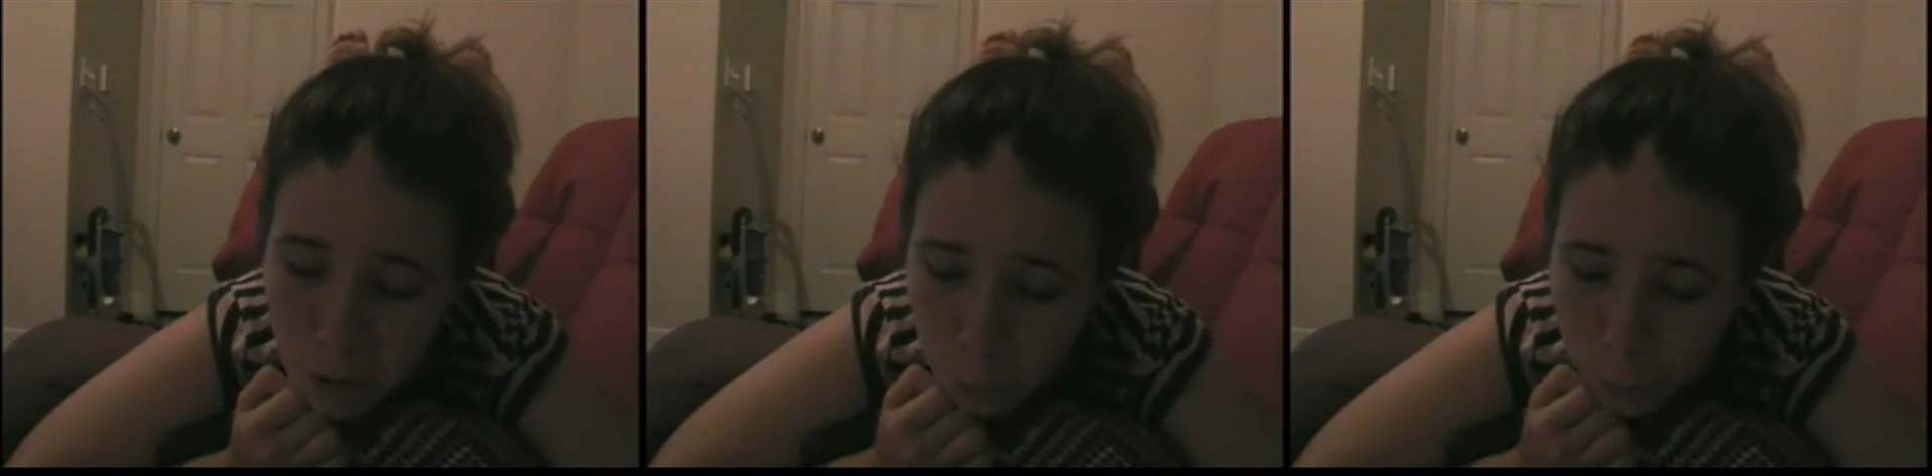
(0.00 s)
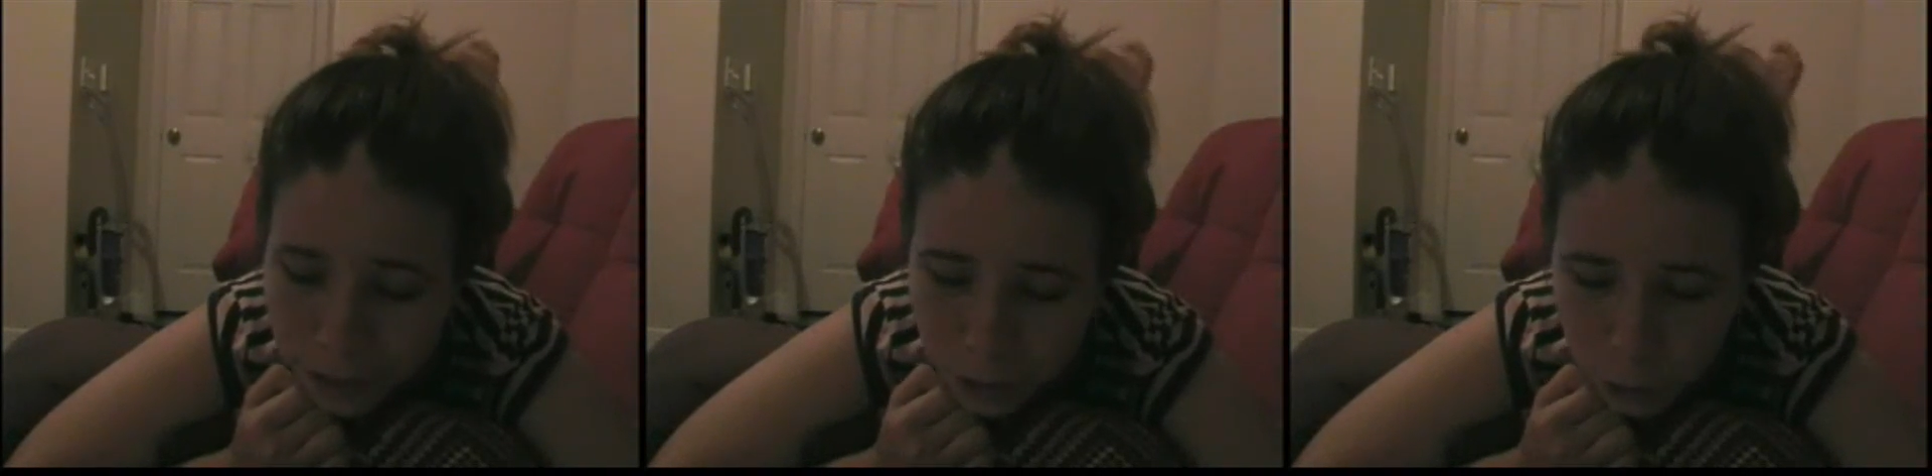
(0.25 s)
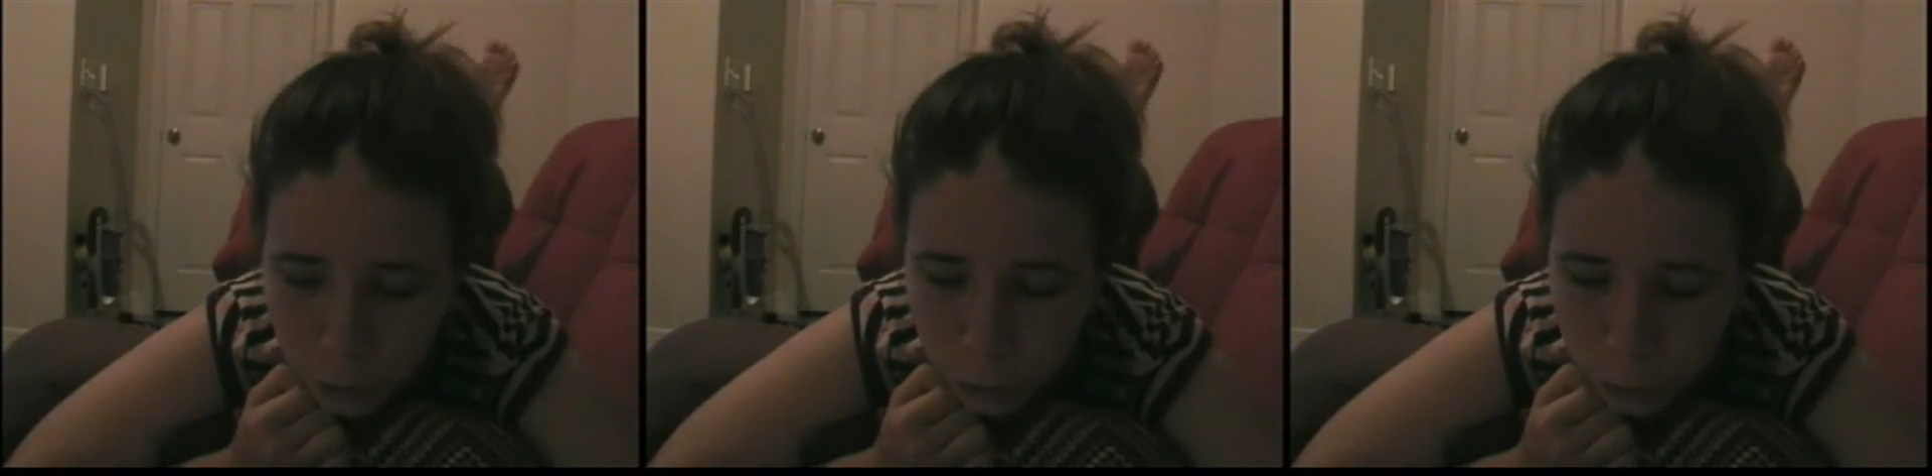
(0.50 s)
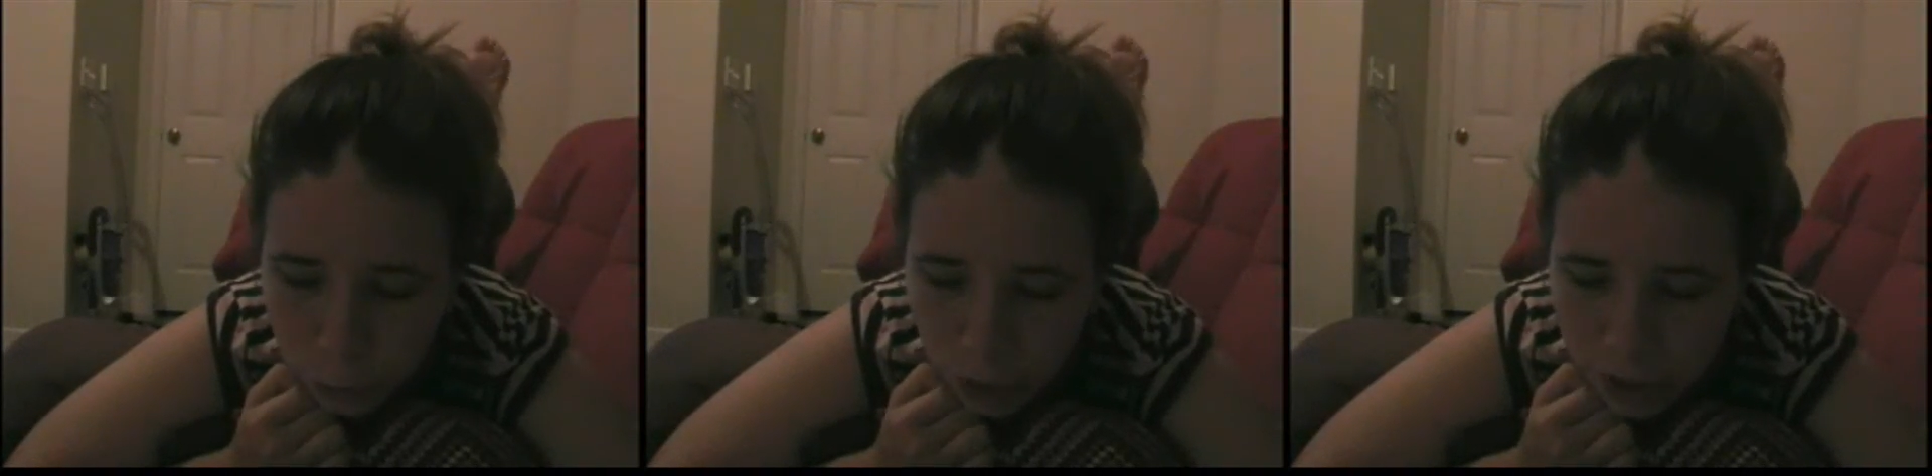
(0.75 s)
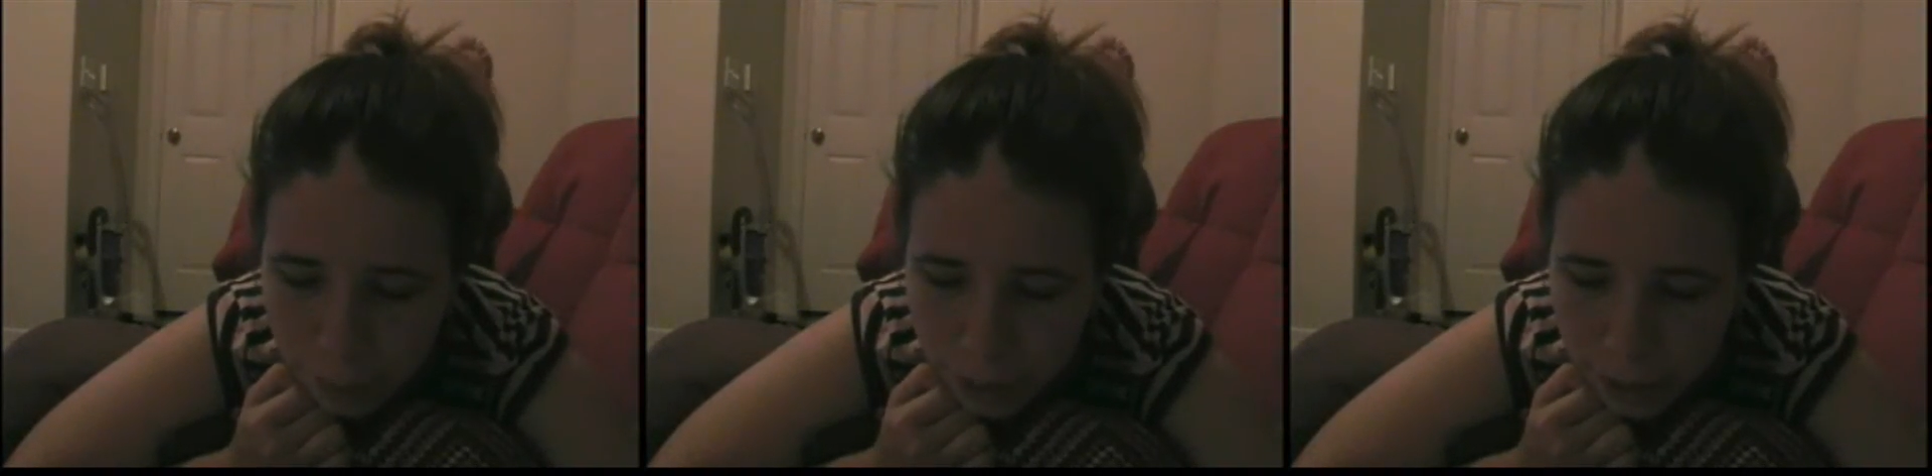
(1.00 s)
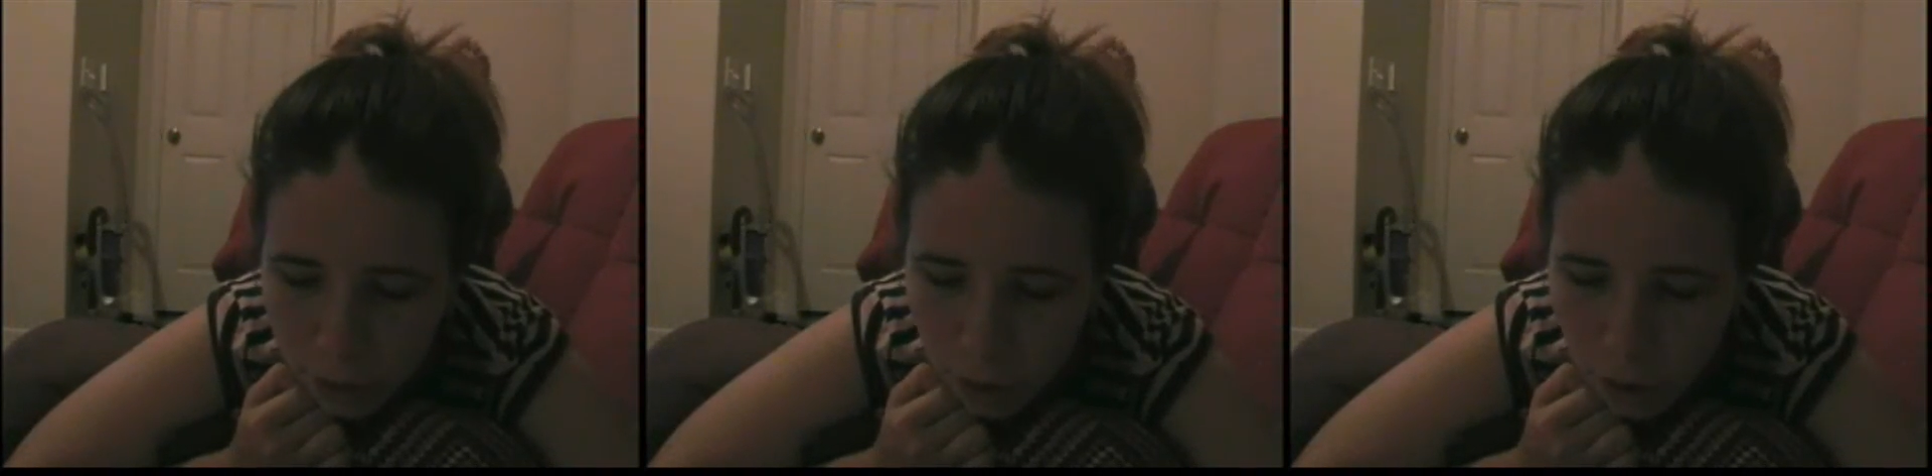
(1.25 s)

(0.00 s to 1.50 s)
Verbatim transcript: 42, I've been